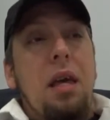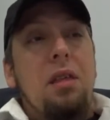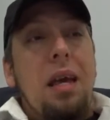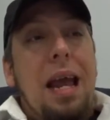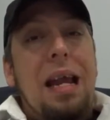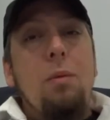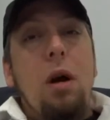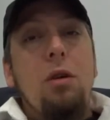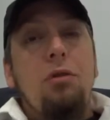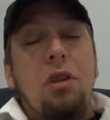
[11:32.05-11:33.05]
they think
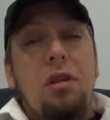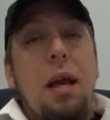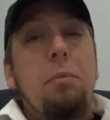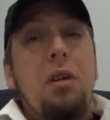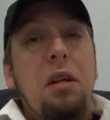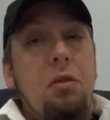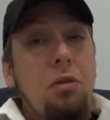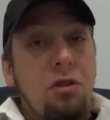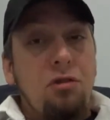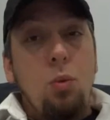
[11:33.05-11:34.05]
anyone who's attempting to
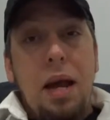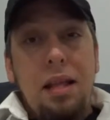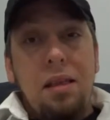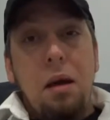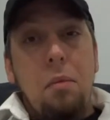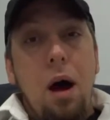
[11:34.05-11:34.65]
dissuade them